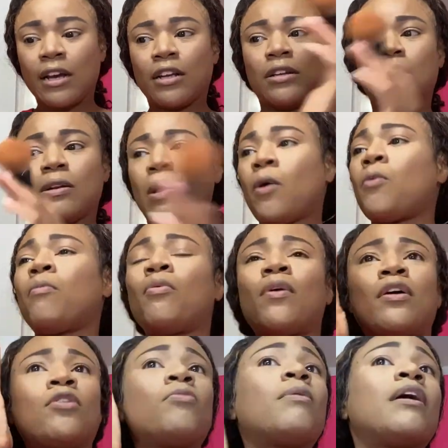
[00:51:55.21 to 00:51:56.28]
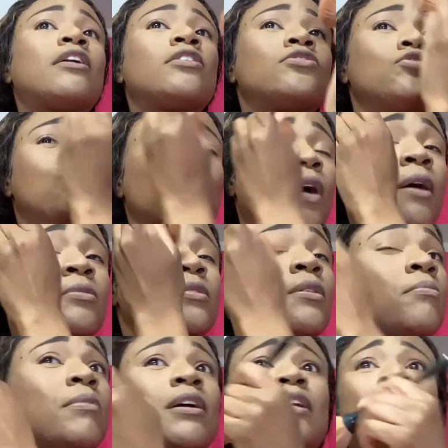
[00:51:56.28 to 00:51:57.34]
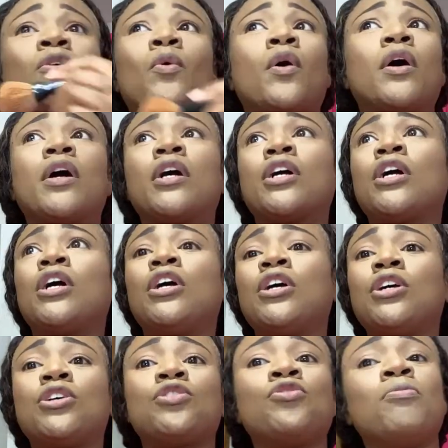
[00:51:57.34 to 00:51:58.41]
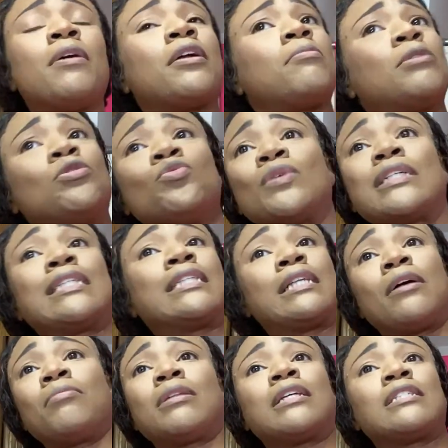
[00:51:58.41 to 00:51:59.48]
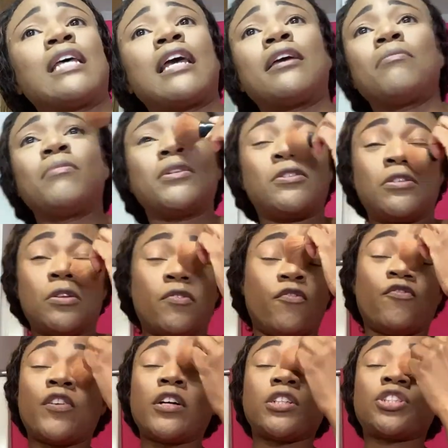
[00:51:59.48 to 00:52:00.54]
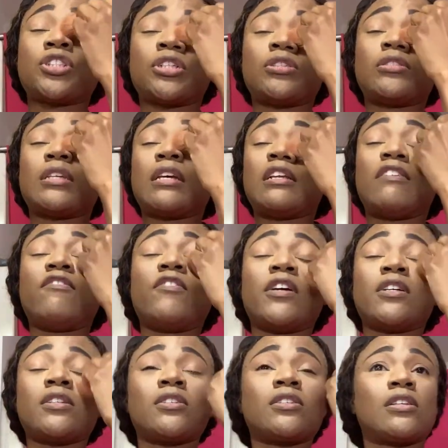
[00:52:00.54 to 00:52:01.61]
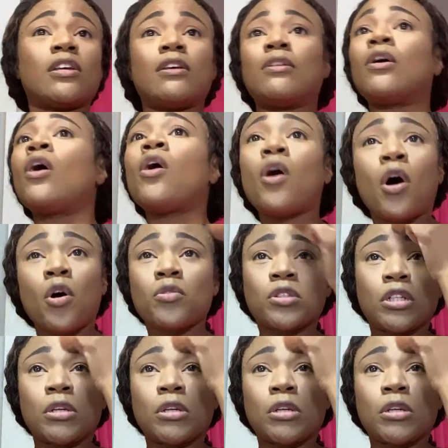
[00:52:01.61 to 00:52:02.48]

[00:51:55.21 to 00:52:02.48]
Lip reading: No, boy, you better drop some money, or you better be doing something, taking me to functions and events and hosting